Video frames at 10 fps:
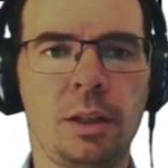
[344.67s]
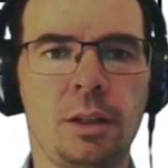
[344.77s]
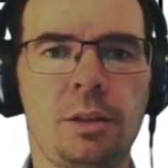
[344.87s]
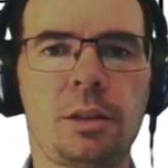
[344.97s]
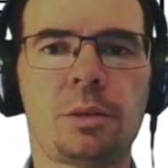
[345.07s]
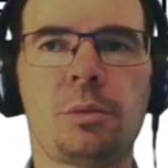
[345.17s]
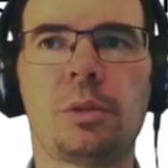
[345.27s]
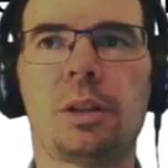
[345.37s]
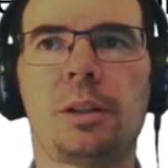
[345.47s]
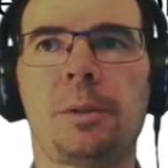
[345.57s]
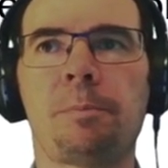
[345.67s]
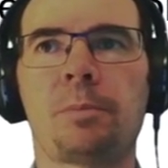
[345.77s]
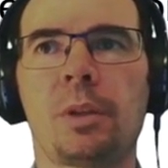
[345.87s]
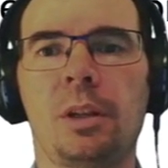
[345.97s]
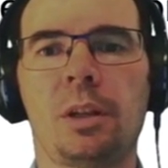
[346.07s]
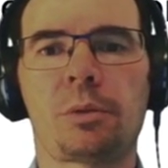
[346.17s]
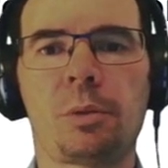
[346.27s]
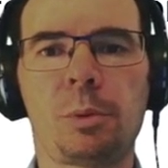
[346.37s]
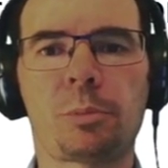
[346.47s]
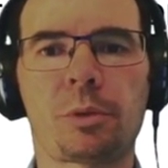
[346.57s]
Now
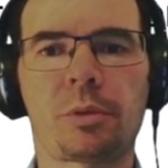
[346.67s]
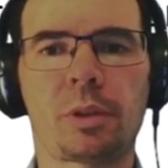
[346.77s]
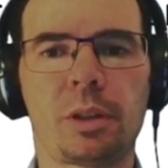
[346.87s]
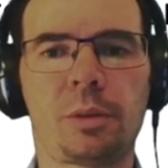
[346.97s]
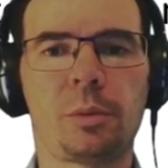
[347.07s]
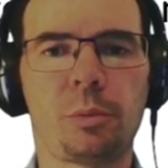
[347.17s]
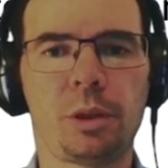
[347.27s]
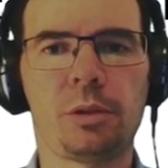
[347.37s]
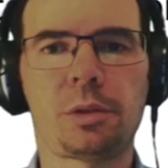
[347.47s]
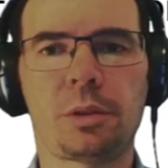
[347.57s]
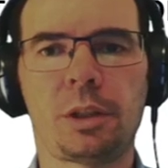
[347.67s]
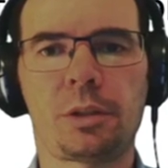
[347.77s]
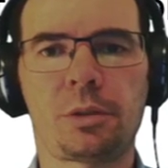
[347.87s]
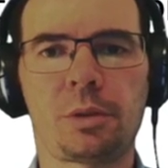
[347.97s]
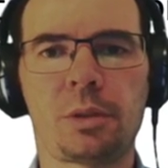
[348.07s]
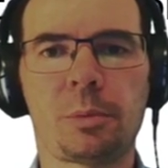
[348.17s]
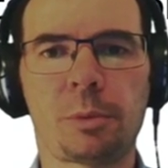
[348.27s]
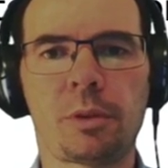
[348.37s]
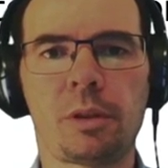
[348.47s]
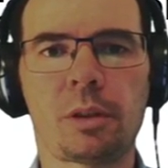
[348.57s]
remember that we also had to stop
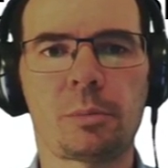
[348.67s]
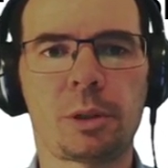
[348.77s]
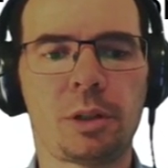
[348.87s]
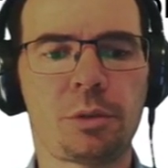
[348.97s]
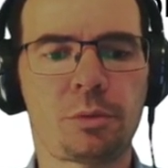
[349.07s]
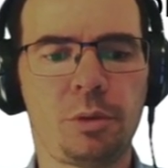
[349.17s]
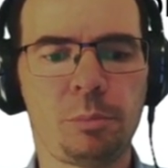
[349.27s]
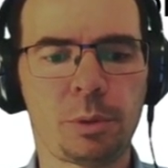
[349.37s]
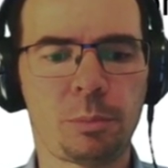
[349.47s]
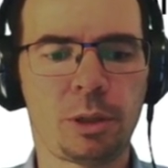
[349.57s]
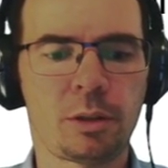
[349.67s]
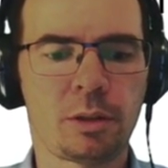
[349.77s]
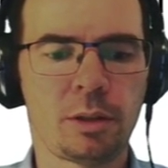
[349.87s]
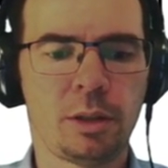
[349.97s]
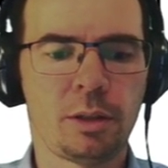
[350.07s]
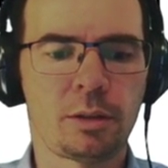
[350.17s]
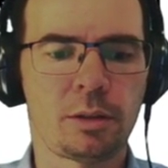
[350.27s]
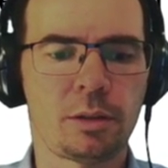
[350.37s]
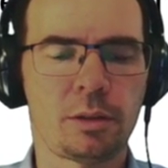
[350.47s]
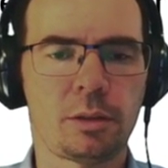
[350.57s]
and think about how to implement
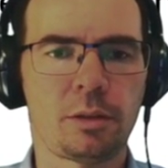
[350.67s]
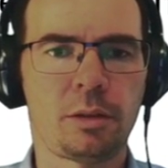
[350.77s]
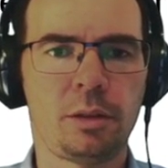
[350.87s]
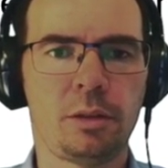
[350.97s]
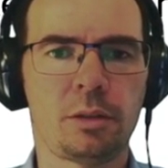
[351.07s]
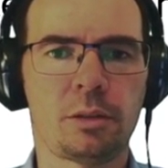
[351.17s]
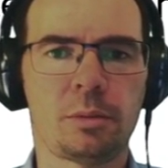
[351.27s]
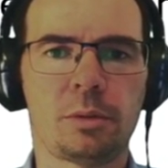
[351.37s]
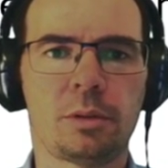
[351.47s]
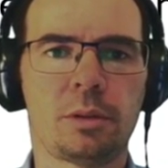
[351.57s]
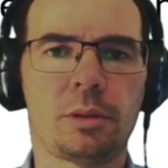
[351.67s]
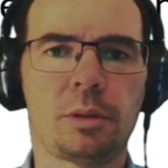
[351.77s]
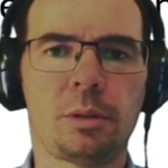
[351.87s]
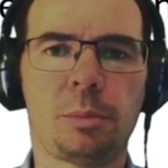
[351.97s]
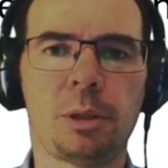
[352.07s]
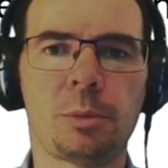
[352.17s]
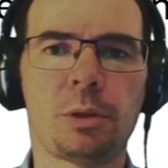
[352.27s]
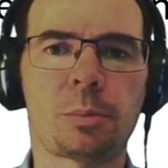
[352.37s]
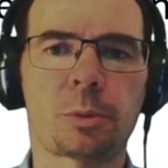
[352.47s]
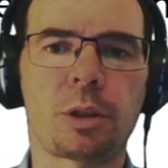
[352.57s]
the Bellman
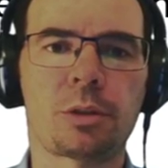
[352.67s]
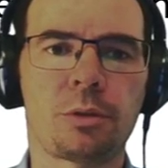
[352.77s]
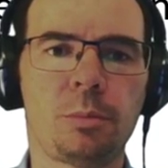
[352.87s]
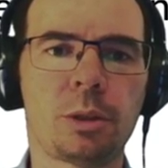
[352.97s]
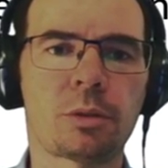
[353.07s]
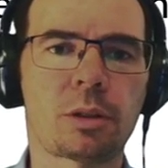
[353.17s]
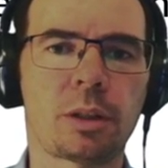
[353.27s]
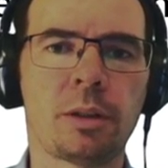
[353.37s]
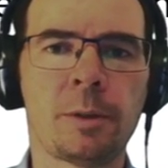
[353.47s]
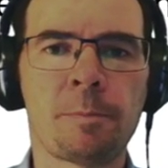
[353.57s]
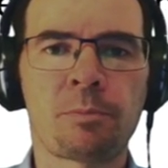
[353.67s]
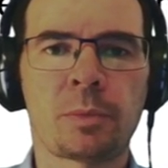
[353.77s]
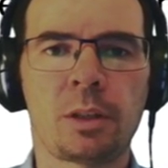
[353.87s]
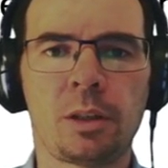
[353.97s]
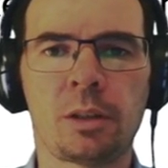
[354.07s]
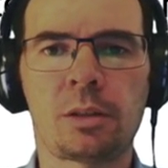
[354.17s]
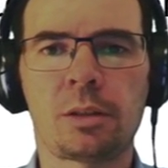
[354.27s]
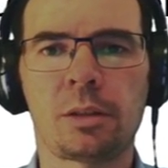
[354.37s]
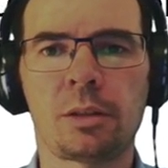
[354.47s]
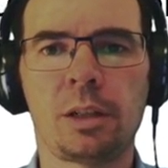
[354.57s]
operator numerically, and
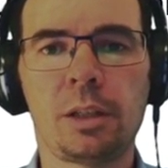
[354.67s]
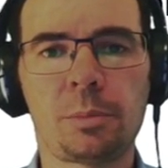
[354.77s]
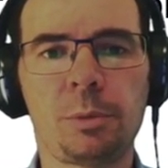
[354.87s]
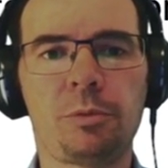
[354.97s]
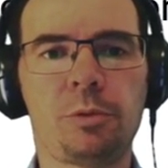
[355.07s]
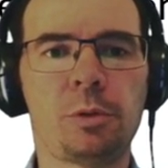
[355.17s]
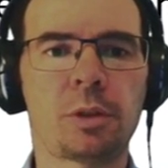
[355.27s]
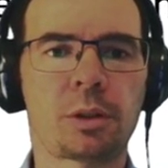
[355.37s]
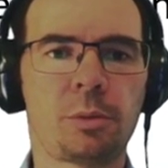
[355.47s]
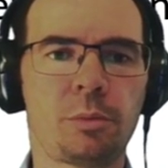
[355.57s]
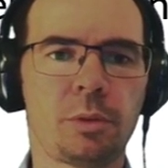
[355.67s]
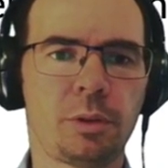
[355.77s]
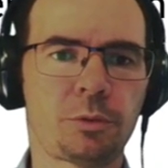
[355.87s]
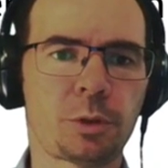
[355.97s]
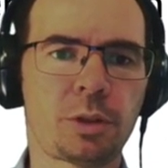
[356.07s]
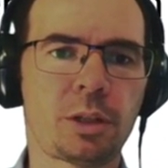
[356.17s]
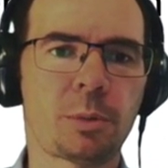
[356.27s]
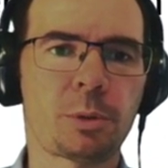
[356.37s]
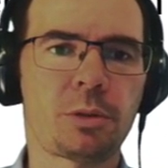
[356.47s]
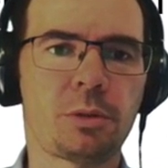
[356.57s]
as before, the first
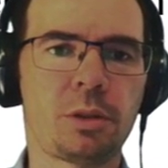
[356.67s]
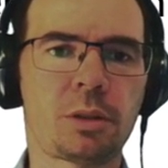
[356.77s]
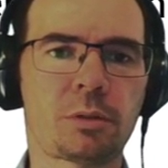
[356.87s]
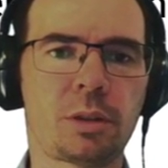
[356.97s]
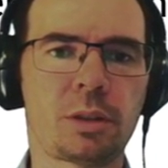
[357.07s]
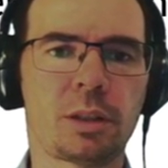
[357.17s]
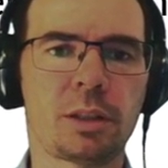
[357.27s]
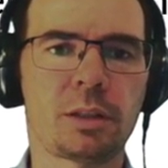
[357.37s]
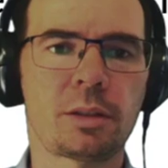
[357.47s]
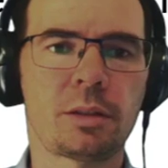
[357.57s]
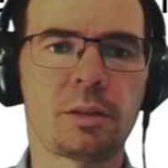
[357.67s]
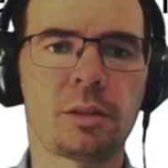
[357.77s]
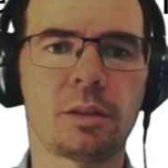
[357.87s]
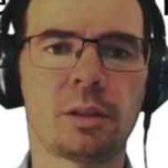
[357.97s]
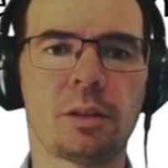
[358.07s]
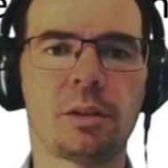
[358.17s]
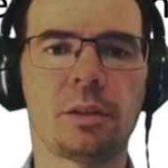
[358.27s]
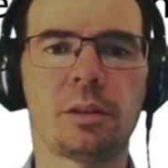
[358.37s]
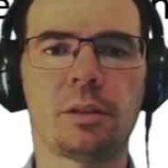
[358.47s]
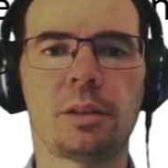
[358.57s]
step is to discretize
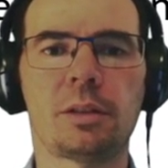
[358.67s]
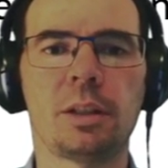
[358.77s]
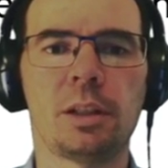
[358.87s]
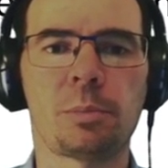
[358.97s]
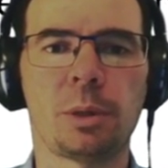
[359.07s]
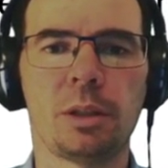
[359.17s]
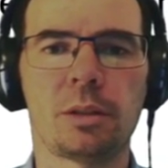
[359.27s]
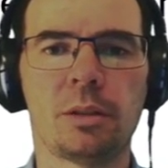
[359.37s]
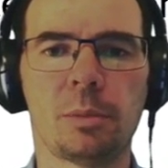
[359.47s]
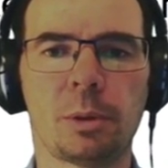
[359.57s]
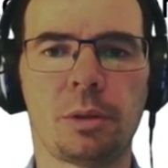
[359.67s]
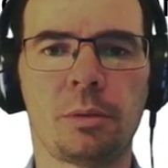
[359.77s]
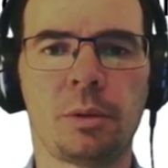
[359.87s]
the state space W.